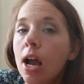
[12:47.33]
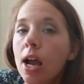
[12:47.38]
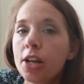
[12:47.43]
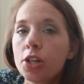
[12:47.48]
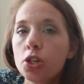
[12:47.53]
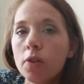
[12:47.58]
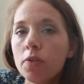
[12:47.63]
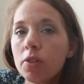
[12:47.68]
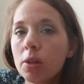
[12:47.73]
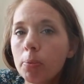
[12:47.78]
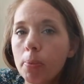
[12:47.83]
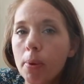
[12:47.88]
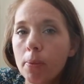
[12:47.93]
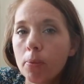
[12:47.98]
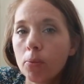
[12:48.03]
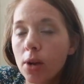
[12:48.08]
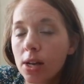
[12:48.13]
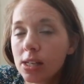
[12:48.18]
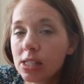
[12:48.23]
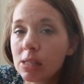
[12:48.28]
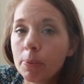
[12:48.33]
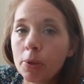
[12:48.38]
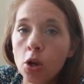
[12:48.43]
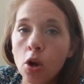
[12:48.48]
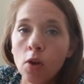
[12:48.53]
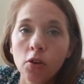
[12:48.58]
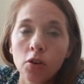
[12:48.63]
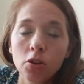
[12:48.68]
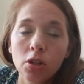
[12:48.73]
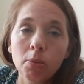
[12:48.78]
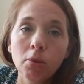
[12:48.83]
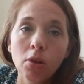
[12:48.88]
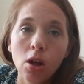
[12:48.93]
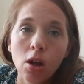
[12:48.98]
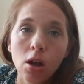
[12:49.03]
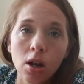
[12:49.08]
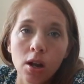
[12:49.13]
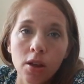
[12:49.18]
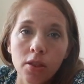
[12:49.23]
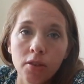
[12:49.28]
I do have the recipe over on the
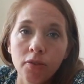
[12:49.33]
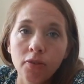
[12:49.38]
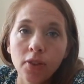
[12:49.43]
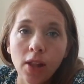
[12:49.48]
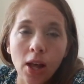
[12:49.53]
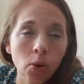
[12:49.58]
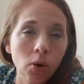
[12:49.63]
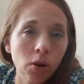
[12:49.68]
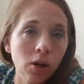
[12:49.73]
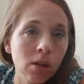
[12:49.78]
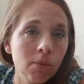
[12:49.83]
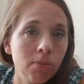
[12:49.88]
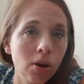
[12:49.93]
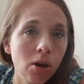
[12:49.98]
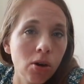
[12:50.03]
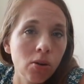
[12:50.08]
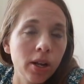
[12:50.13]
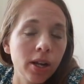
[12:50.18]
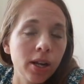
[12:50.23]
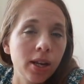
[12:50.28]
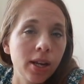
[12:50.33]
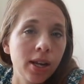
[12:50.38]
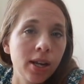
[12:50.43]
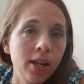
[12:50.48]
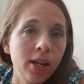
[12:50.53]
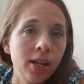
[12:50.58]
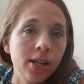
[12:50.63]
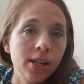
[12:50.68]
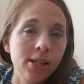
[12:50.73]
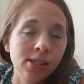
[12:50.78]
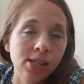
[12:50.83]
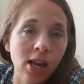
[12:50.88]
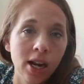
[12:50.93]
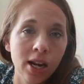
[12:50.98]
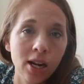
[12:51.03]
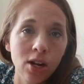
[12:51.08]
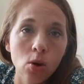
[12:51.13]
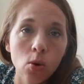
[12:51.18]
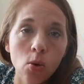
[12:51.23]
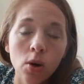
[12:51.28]
blog. The flour component in it is
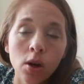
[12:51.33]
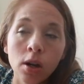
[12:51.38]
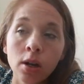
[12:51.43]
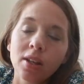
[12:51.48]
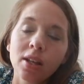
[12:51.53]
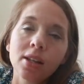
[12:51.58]
einkorn.